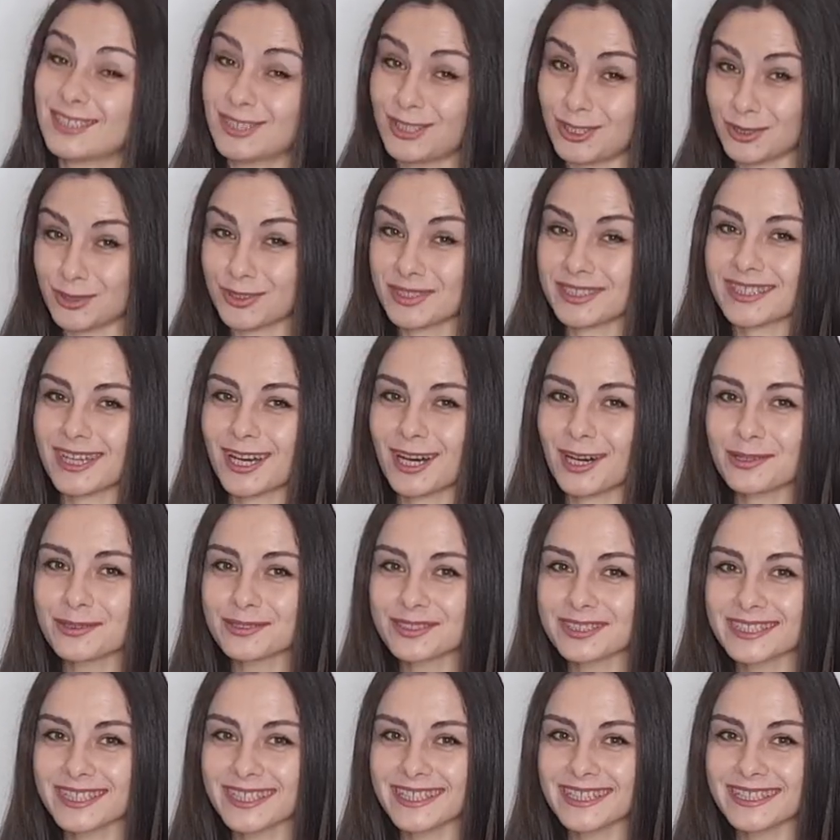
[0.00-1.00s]
do it
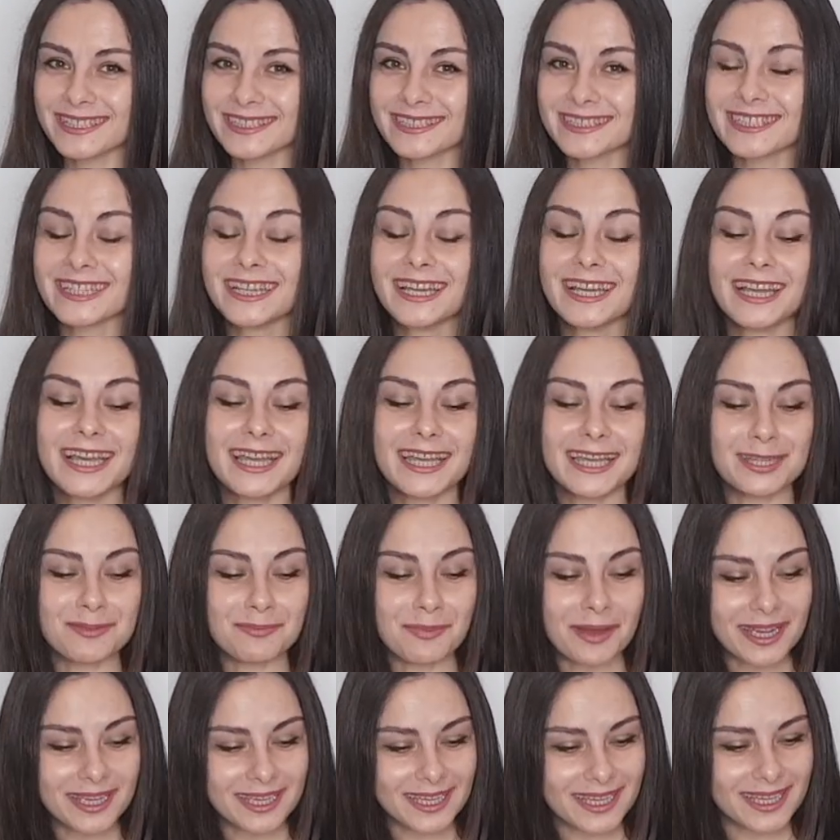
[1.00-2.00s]
outside in
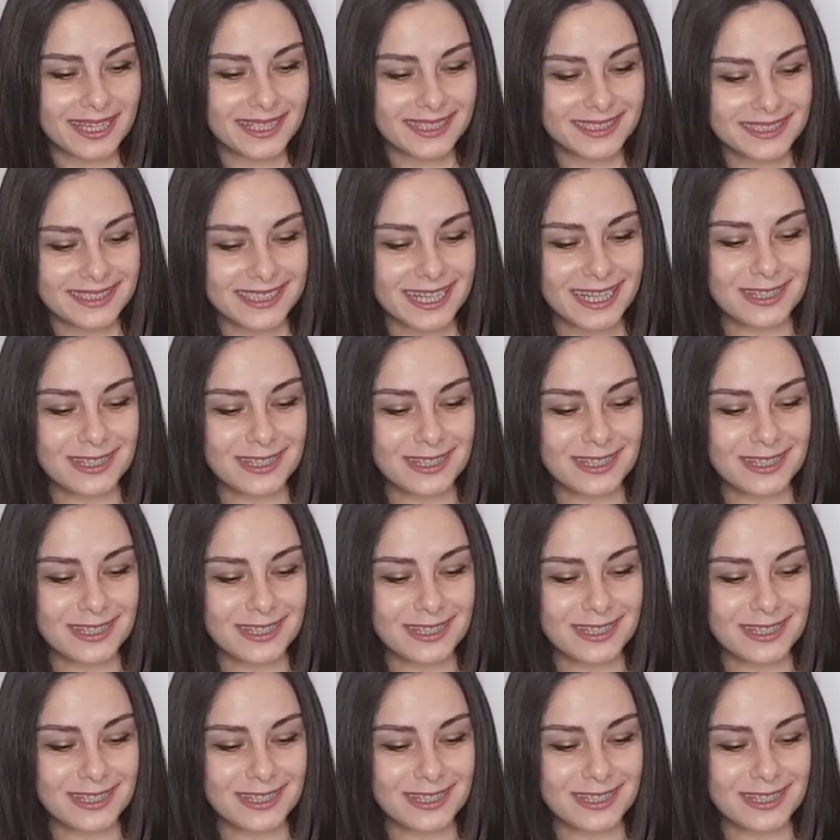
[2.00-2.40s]
my case,